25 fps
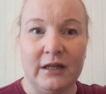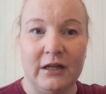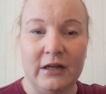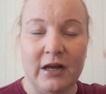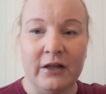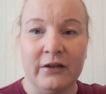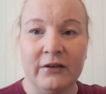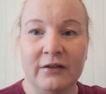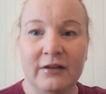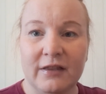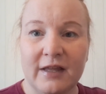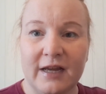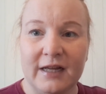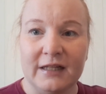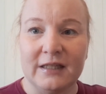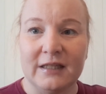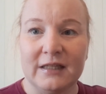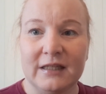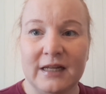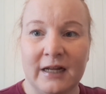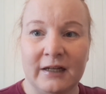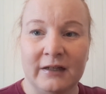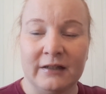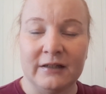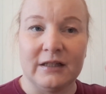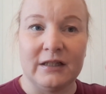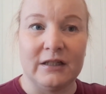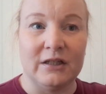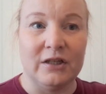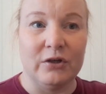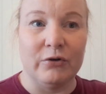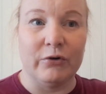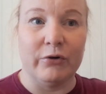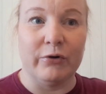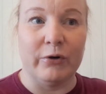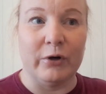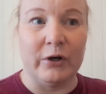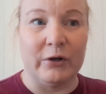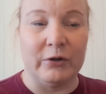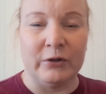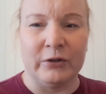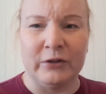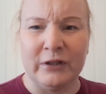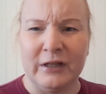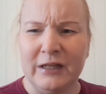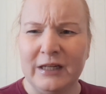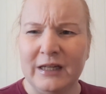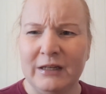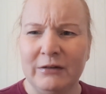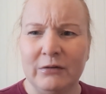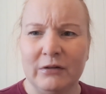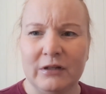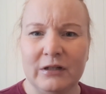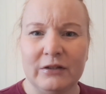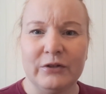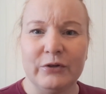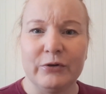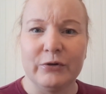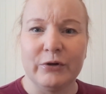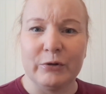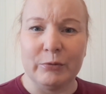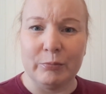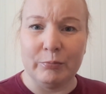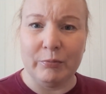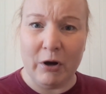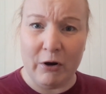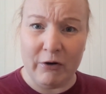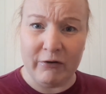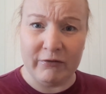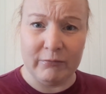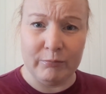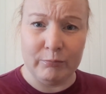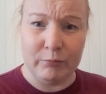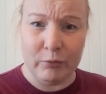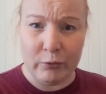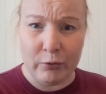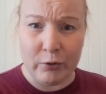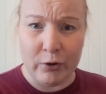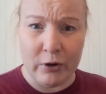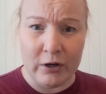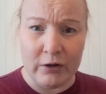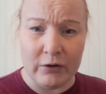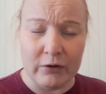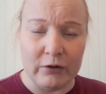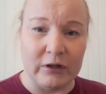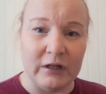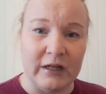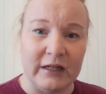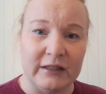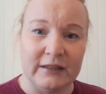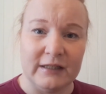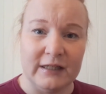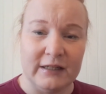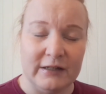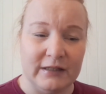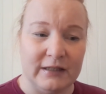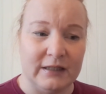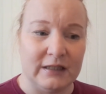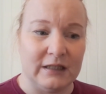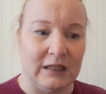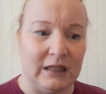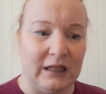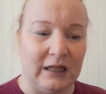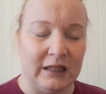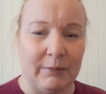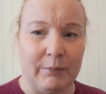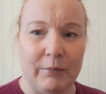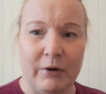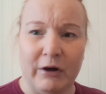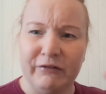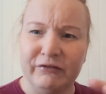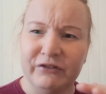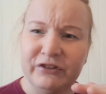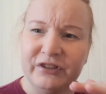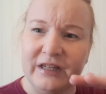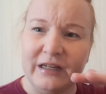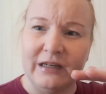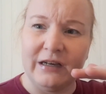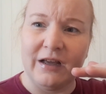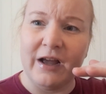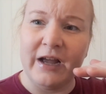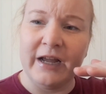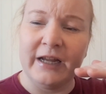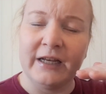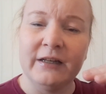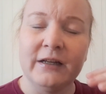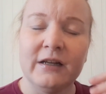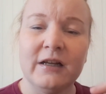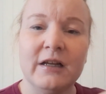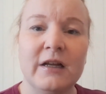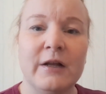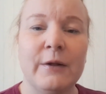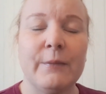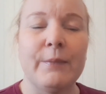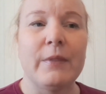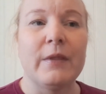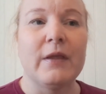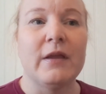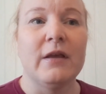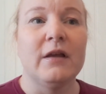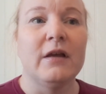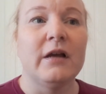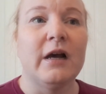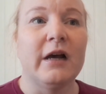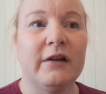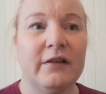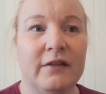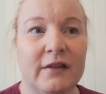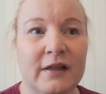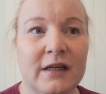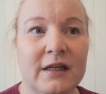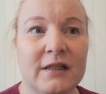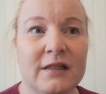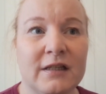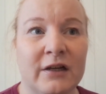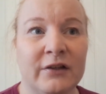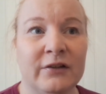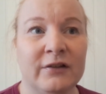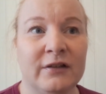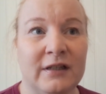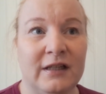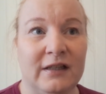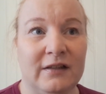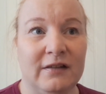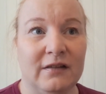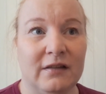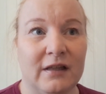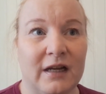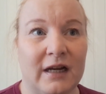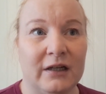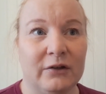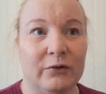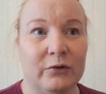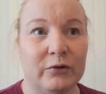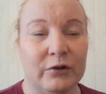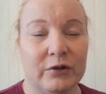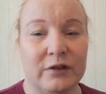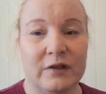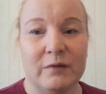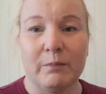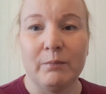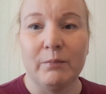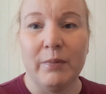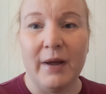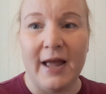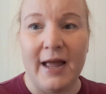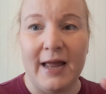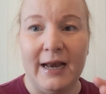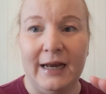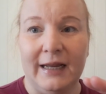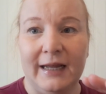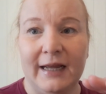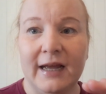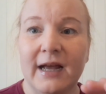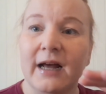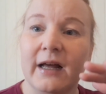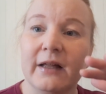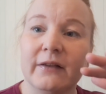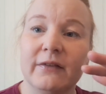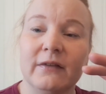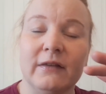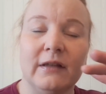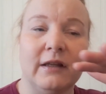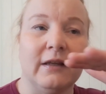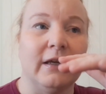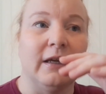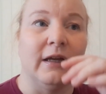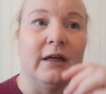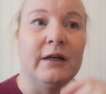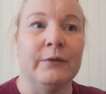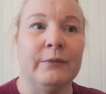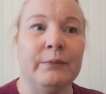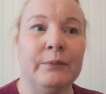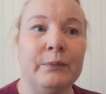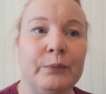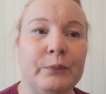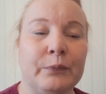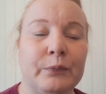under that standard, you're poor, or it's like a poverty line. I think it's underneath that, or it's barely at the